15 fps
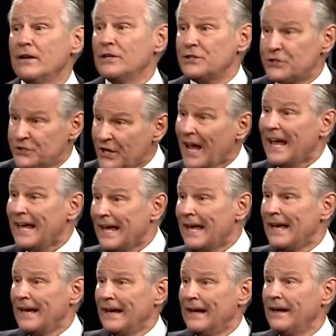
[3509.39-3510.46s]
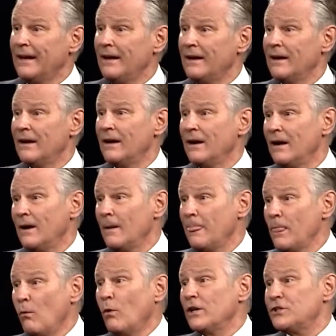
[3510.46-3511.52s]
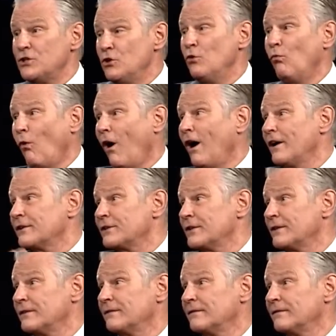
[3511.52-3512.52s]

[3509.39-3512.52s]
saying what you want.